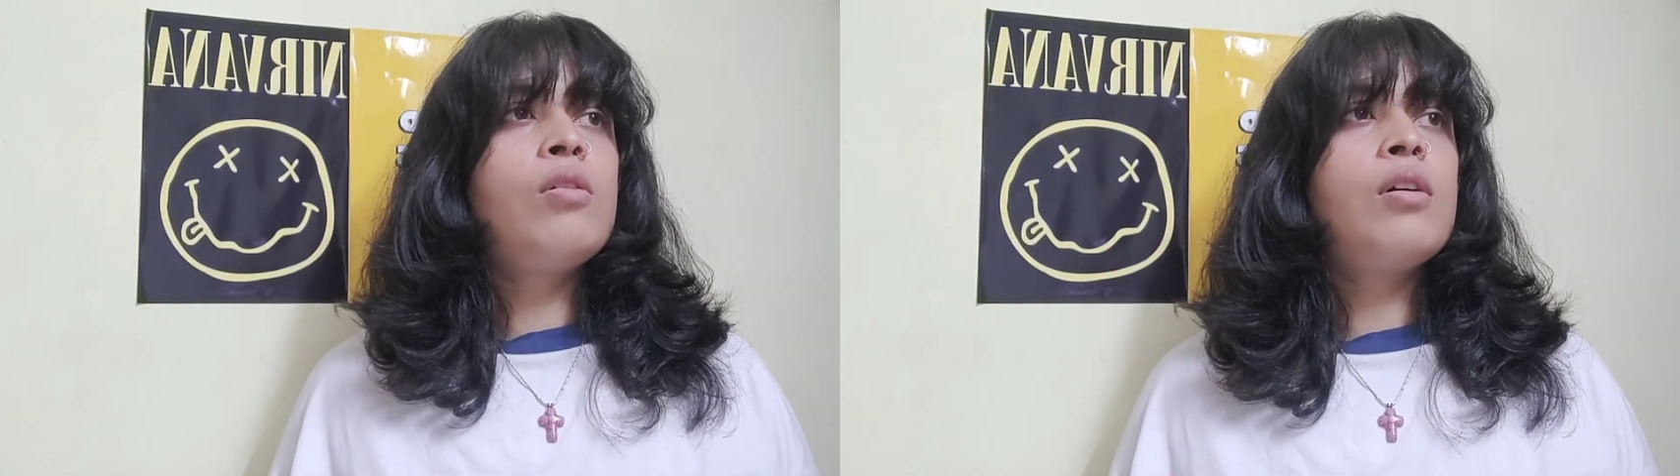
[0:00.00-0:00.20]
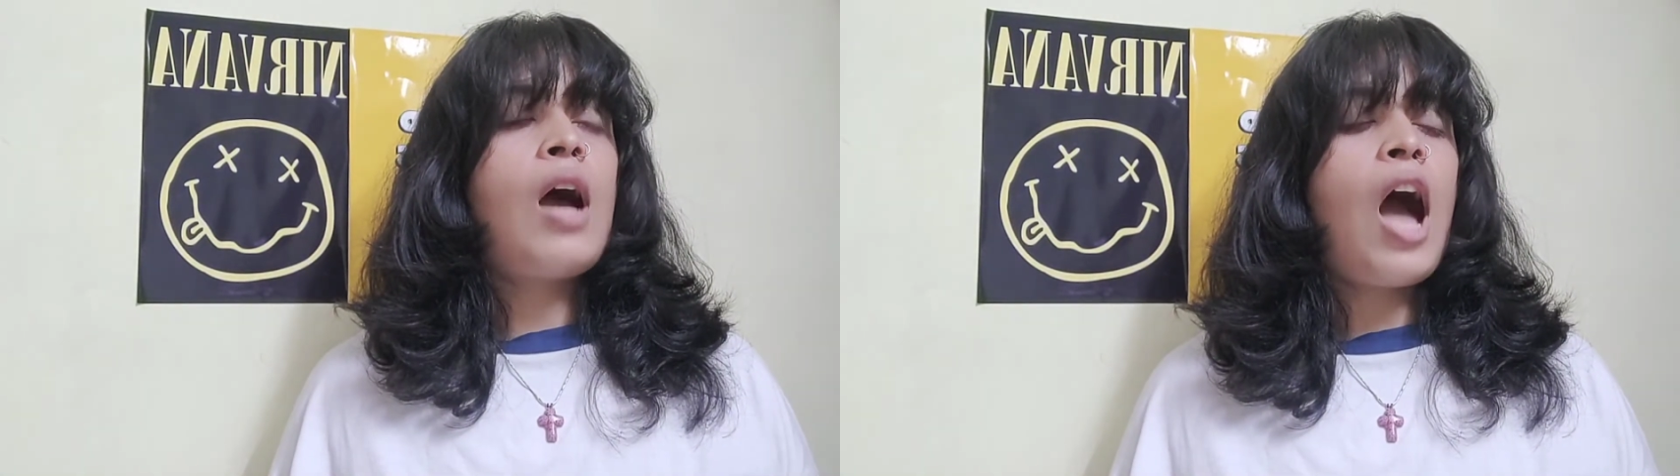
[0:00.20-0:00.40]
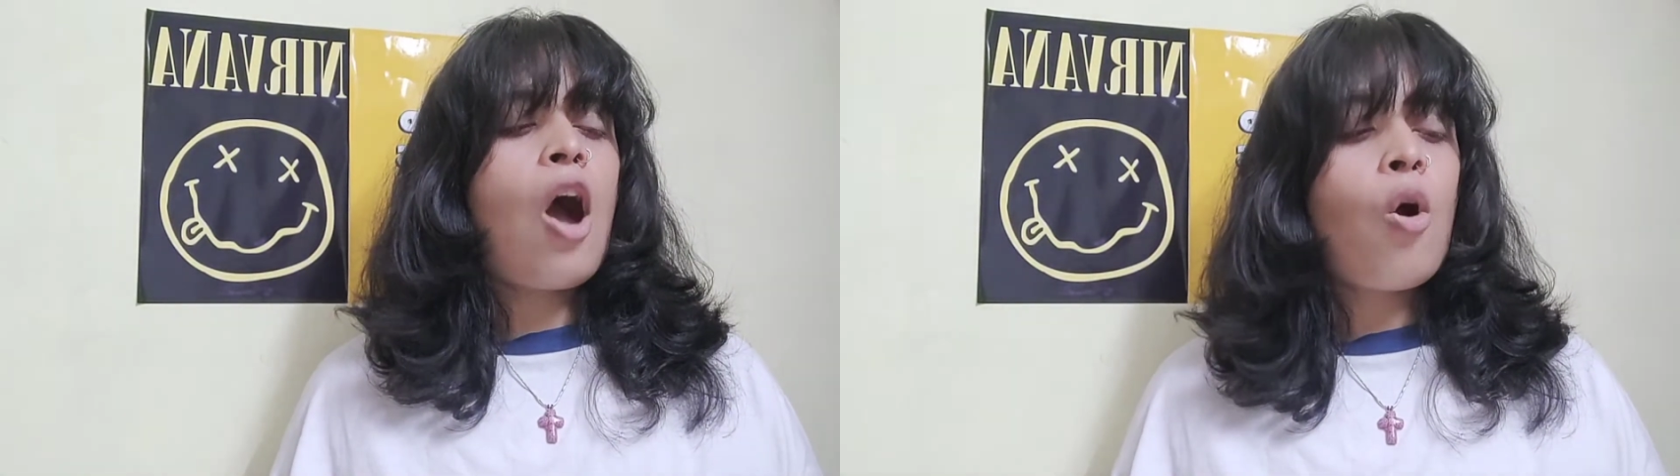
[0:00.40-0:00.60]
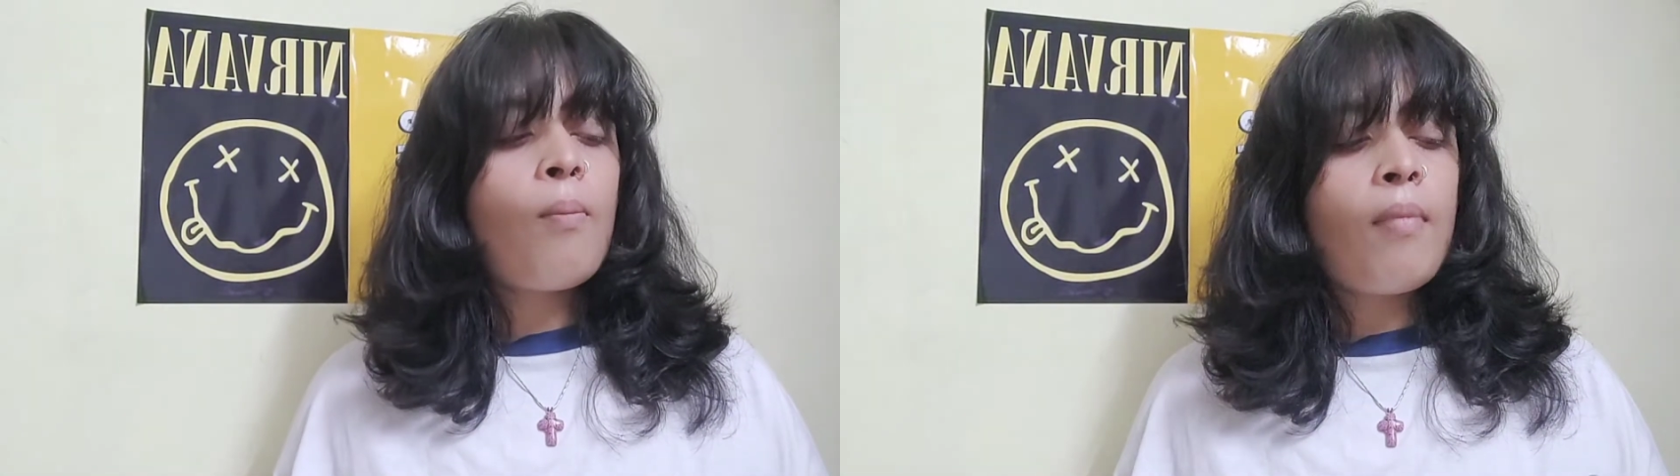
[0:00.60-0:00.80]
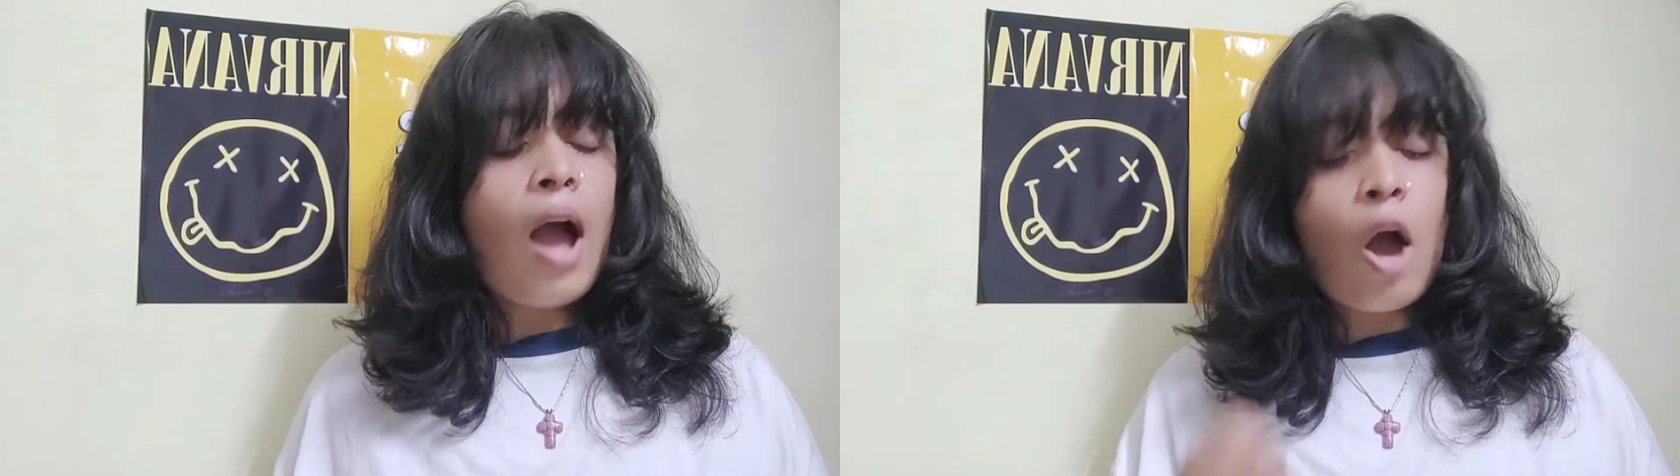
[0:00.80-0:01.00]

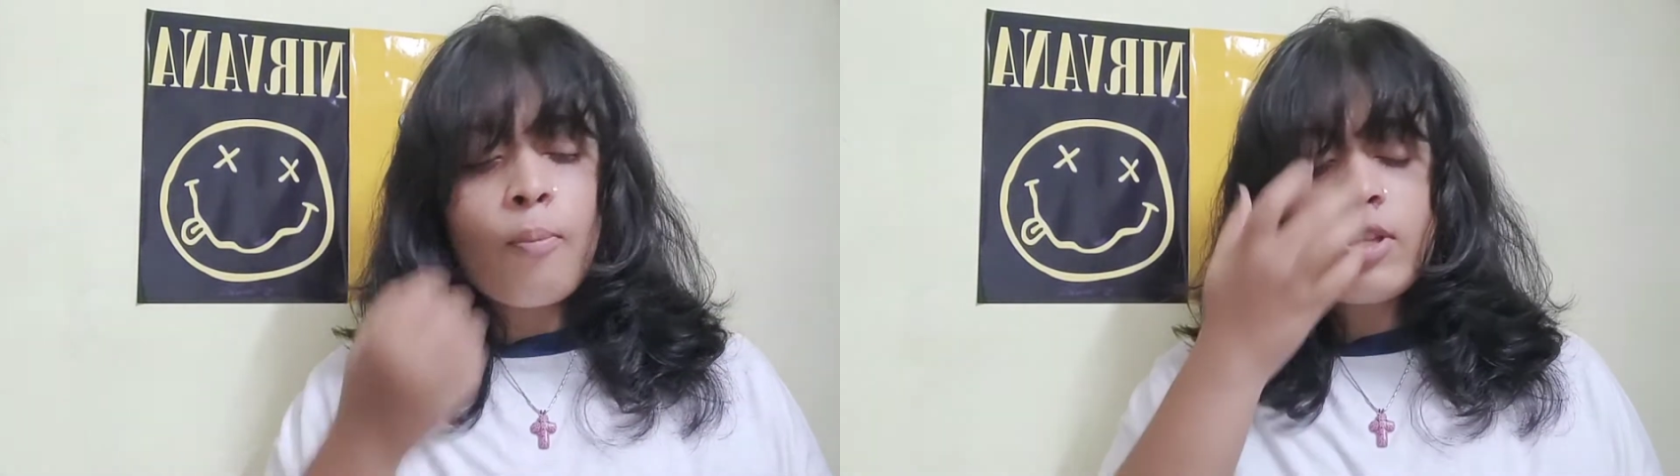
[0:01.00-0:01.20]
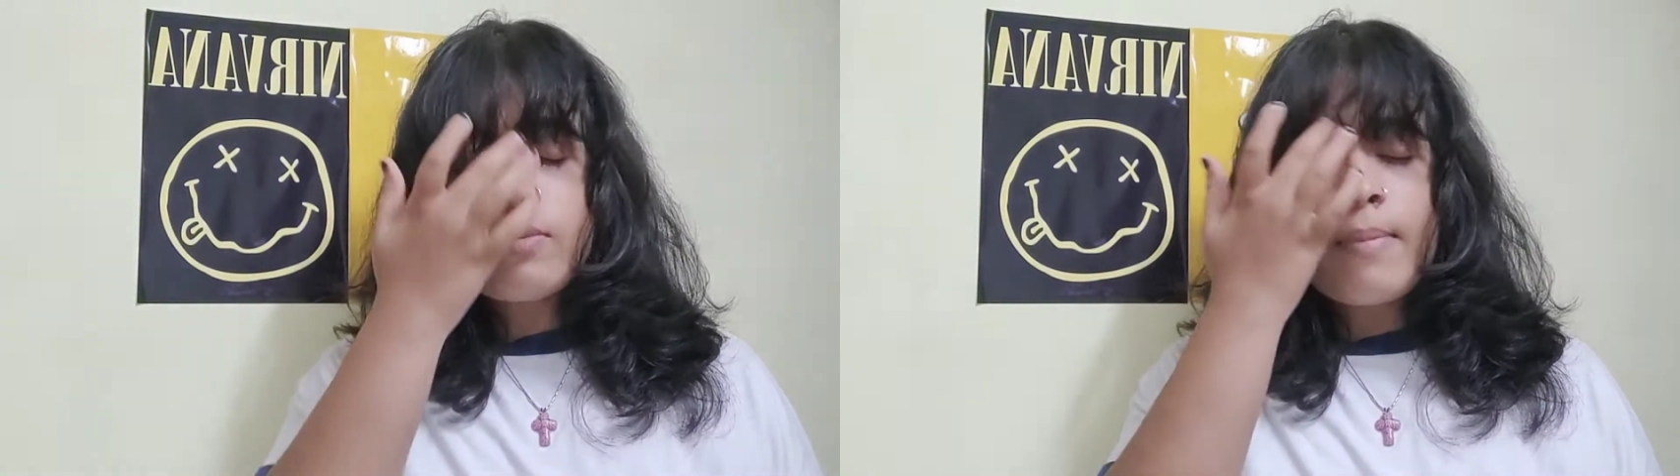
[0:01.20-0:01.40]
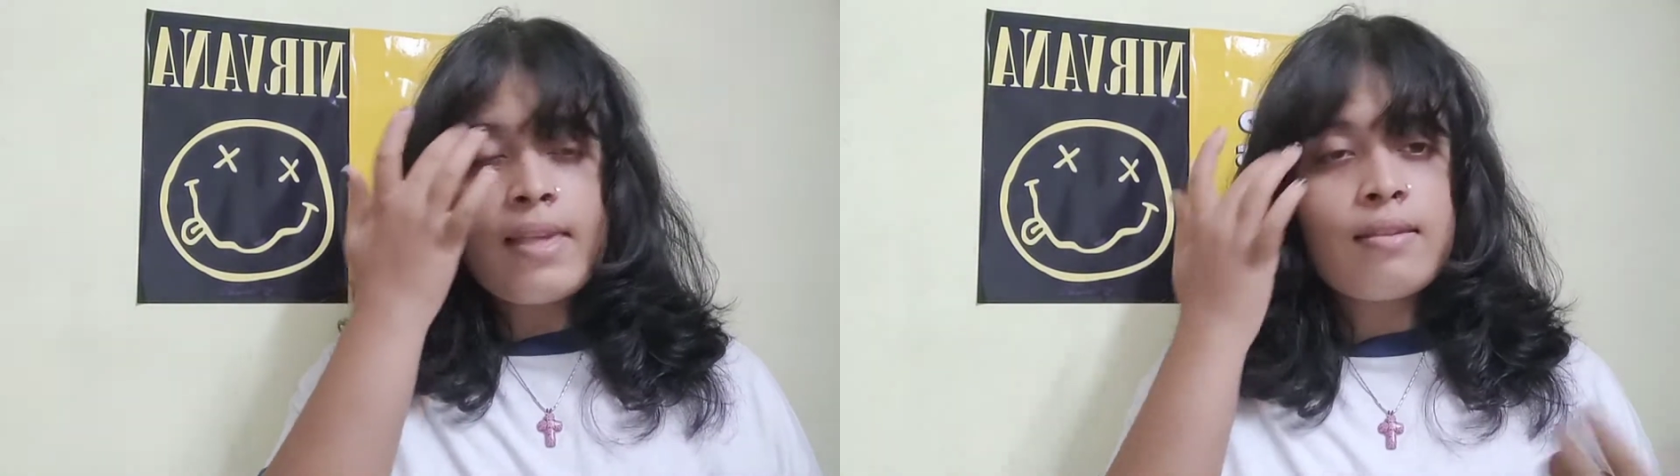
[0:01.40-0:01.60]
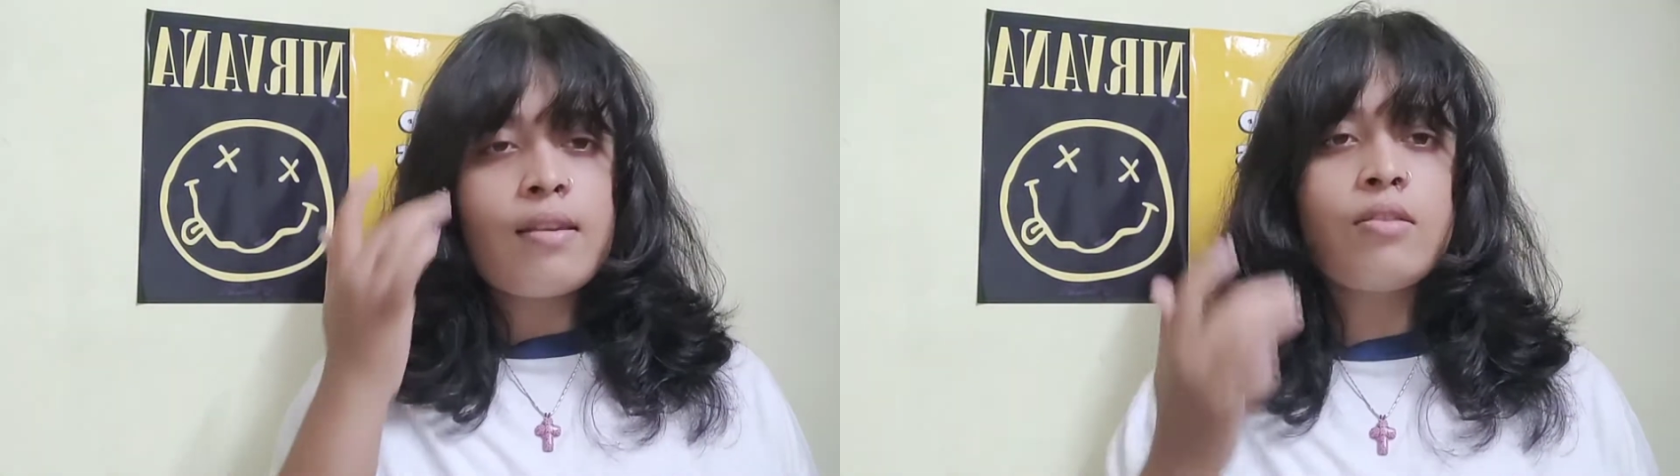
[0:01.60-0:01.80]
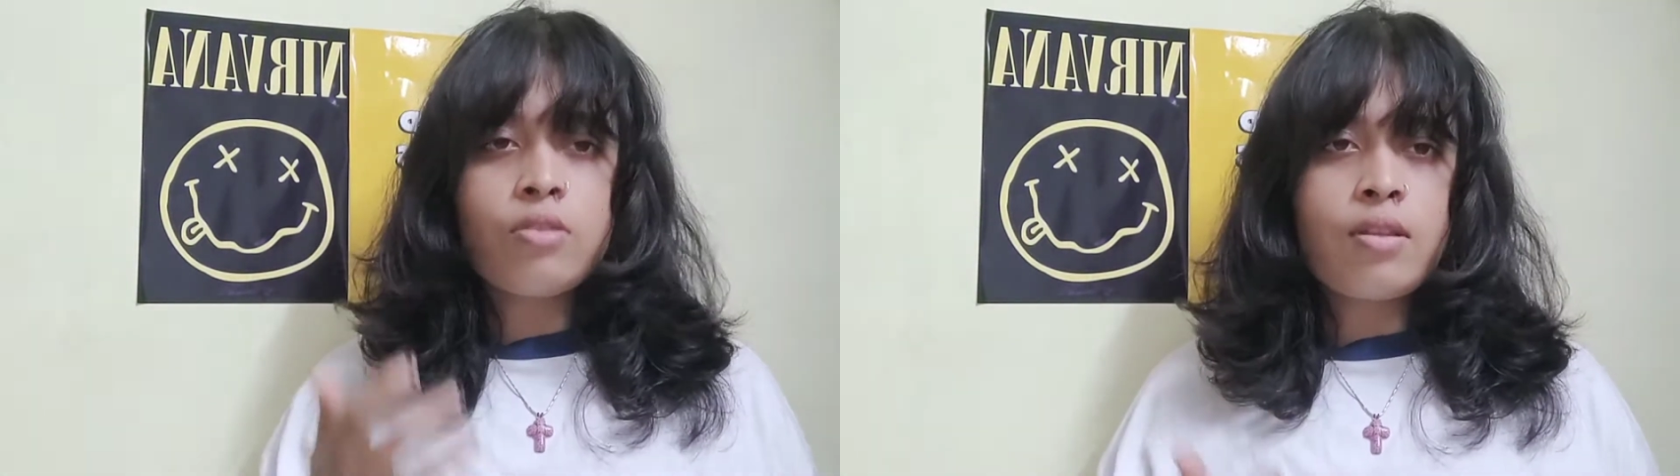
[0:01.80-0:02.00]
how much
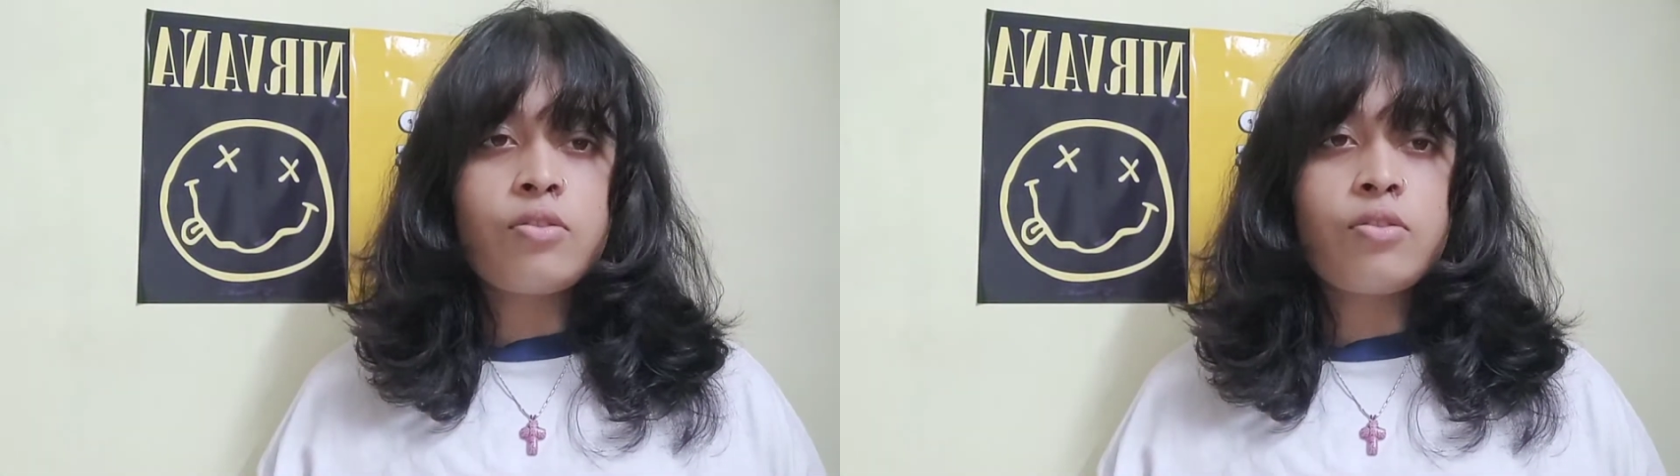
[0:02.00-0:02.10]
message